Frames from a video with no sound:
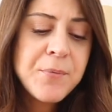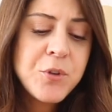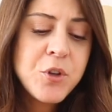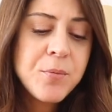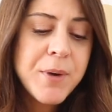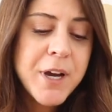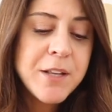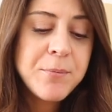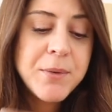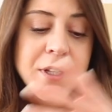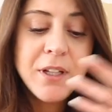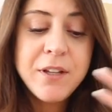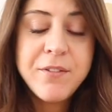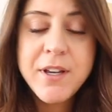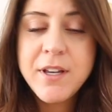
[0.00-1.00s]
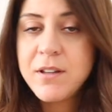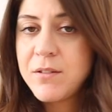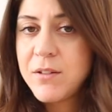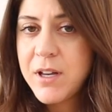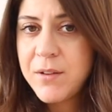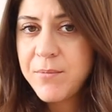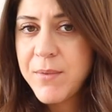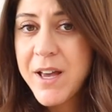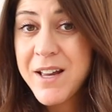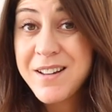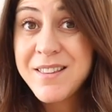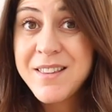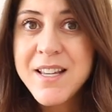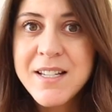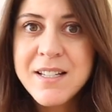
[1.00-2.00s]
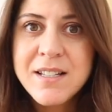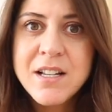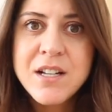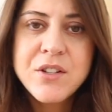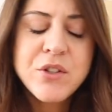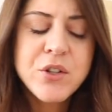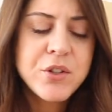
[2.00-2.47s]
You might be living at a distance,